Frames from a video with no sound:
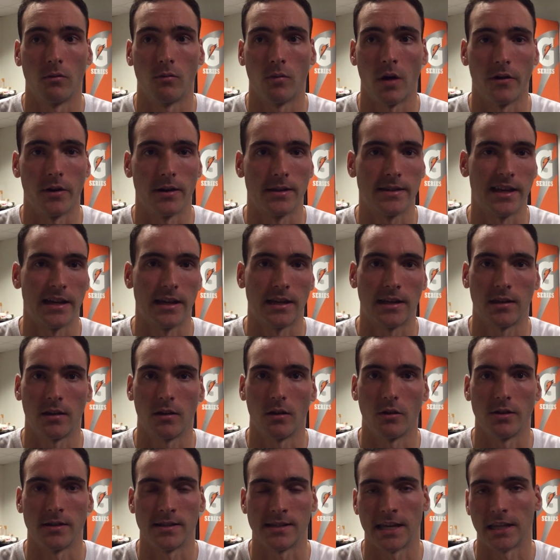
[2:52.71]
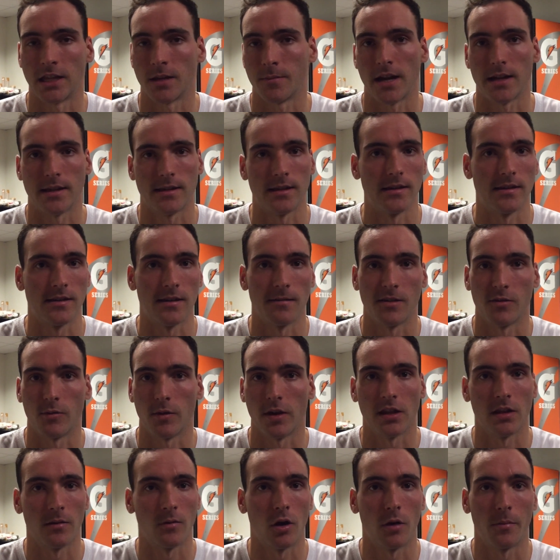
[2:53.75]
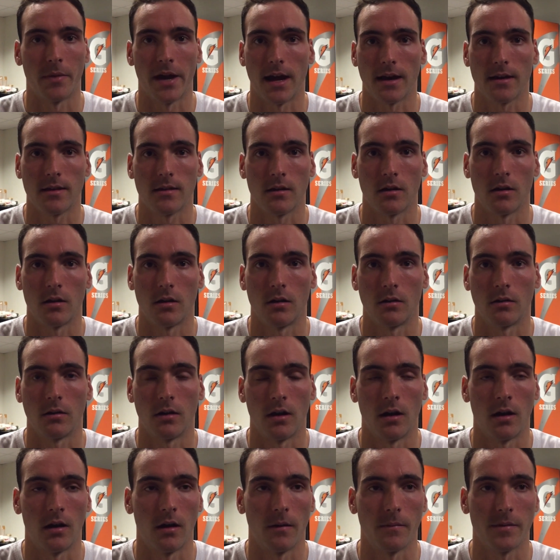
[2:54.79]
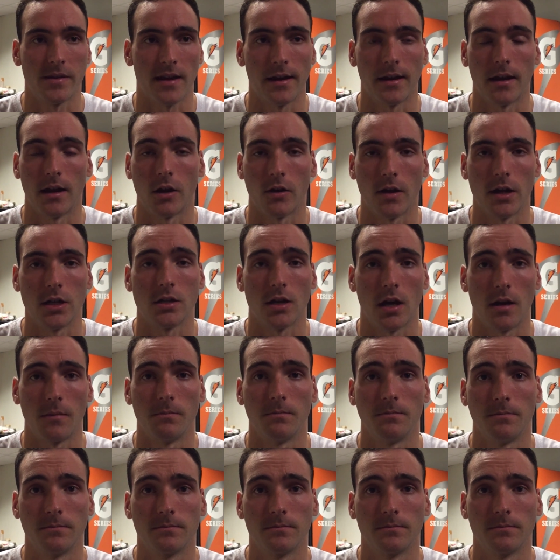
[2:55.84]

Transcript: whether it's get a kill or just get them out of distance, we get the ball back. So Stein did a great job.